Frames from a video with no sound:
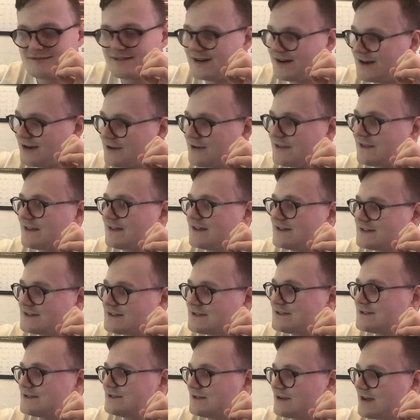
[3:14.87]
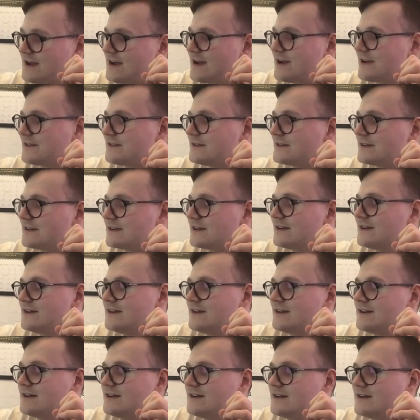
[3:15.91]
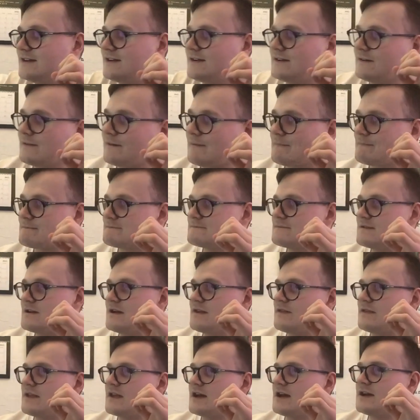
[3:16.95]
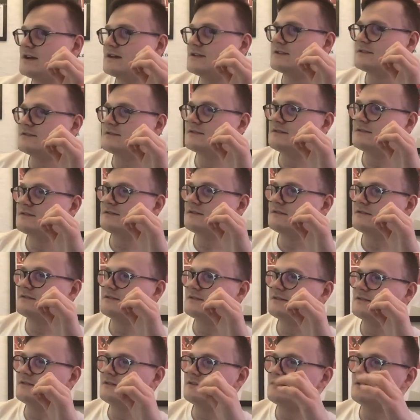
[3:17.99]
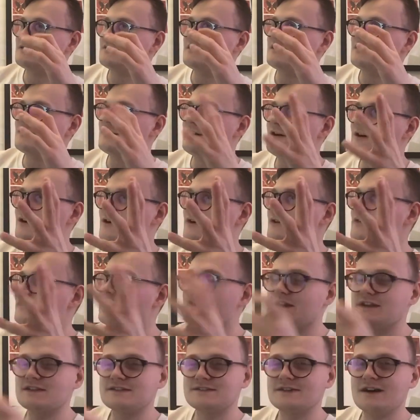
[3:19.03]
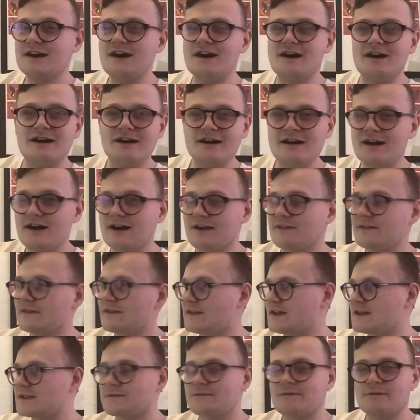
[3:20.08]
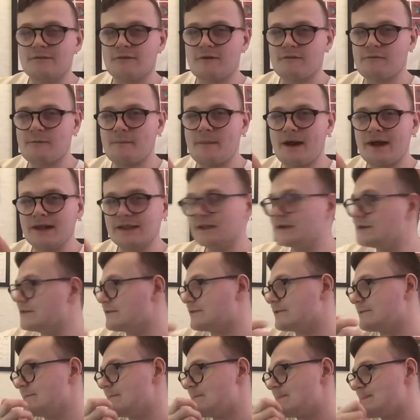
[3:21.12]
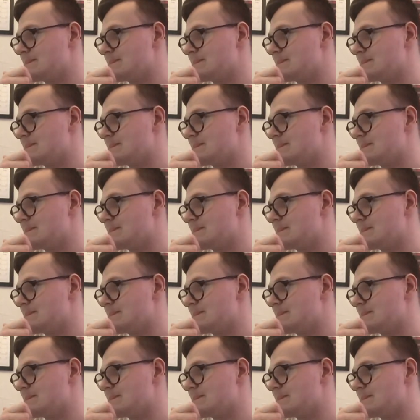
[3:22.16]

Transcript: I don't think that's Sigue, I think. And then on the guitar, I think that's Forever My Love.